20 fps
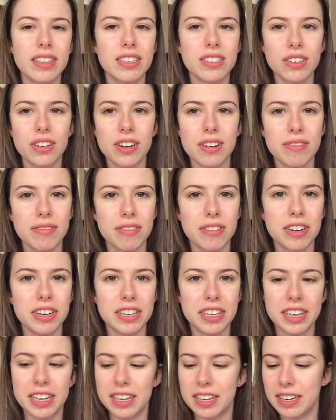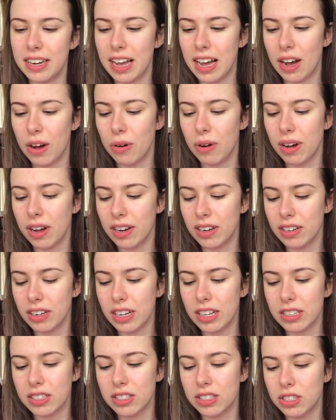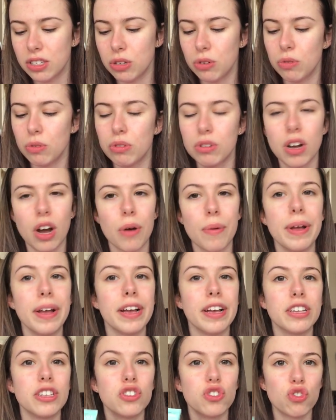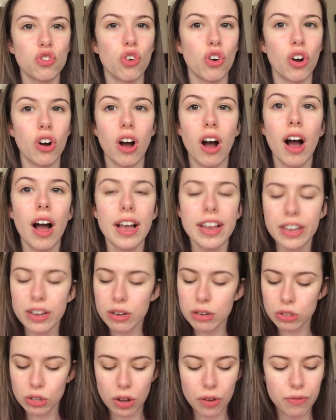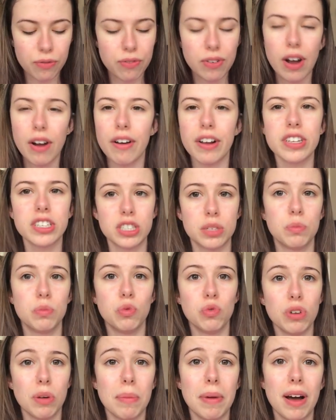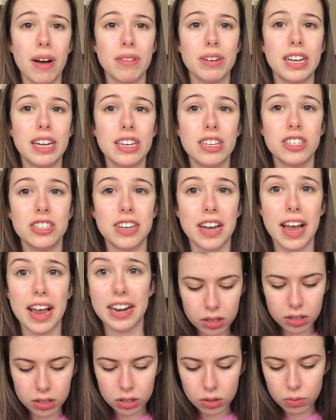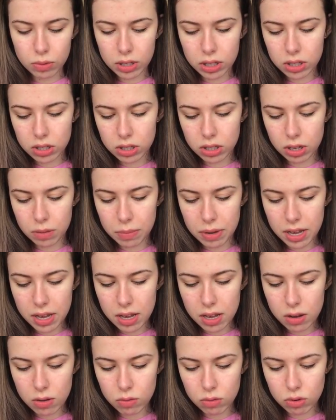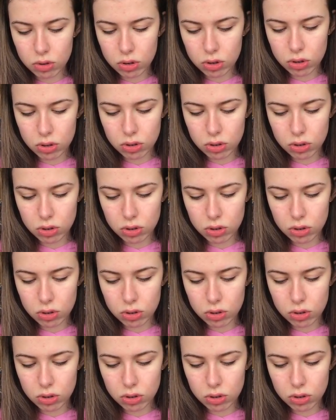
this over a year now and it's still going strong. I use a very small amount each day. Squeeze some out.